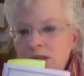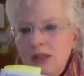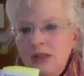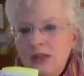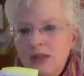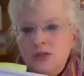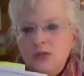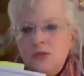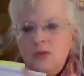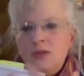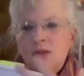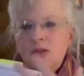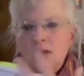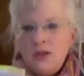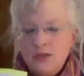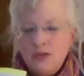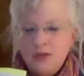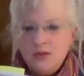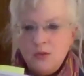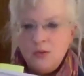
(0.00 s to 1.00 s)
into
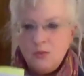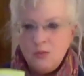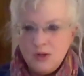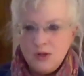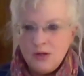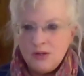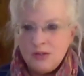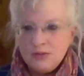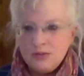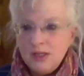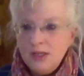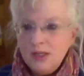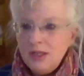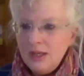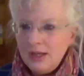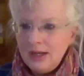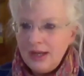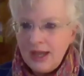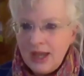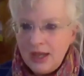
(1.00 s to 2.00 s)
another world.
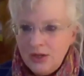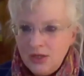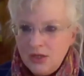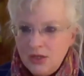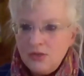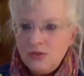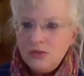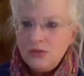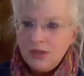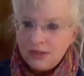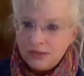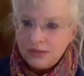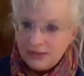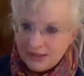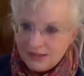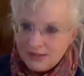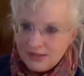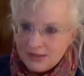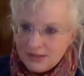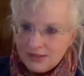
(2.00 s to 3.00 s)
And how do you do that?
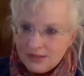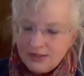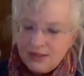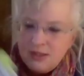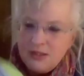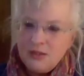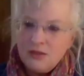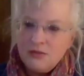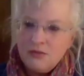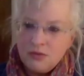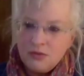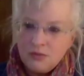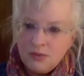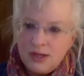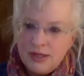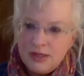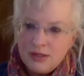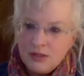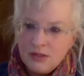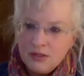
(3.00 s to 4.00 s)
That's the skill of the
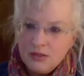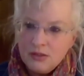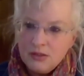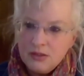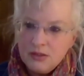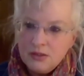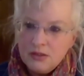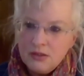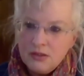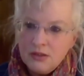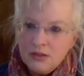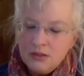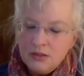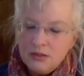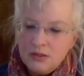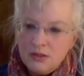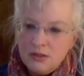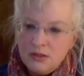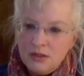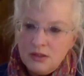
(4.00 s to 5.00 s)
writer.
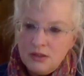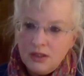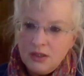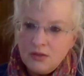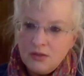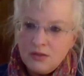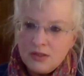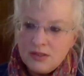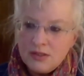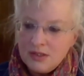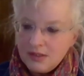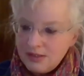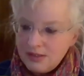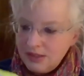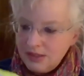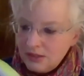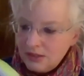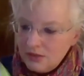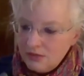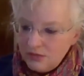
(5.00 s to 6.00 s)
You know, that's the
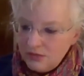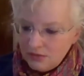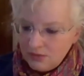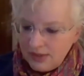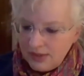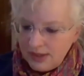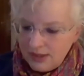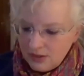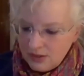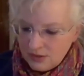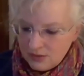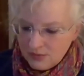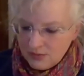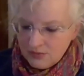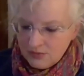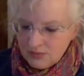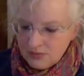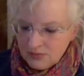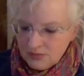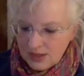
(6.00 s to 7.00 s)
skill of the writer.
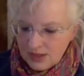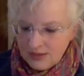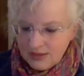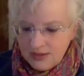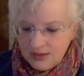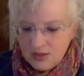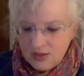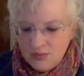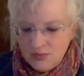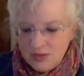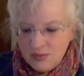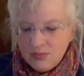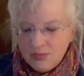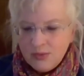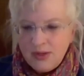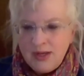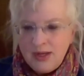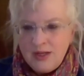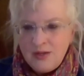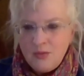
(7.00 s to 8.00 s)
In the human
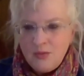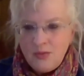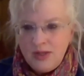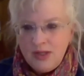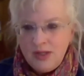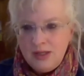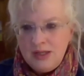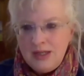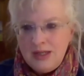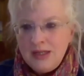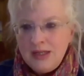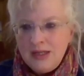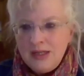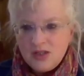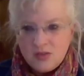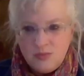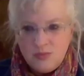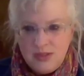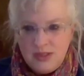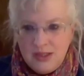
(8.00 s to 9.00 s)
brain, we need
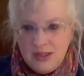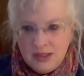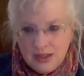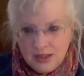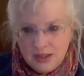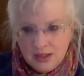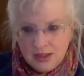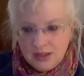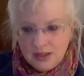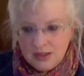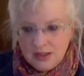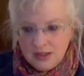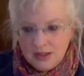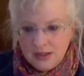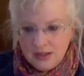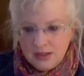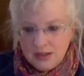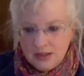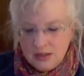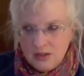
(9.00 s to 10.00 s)
to be,
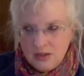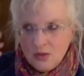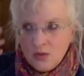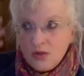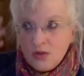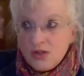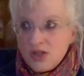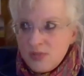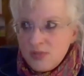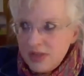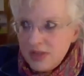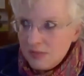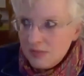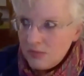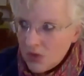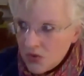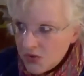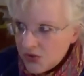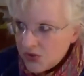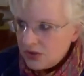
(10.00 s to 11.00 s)
in order to be
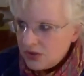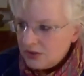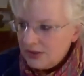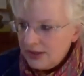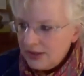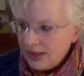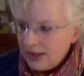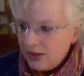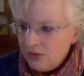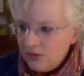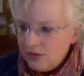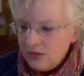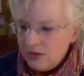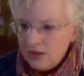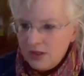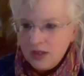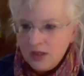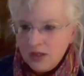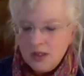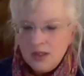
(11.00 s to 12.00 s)
emotionally
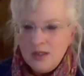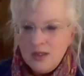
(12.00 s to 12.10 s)
healthy,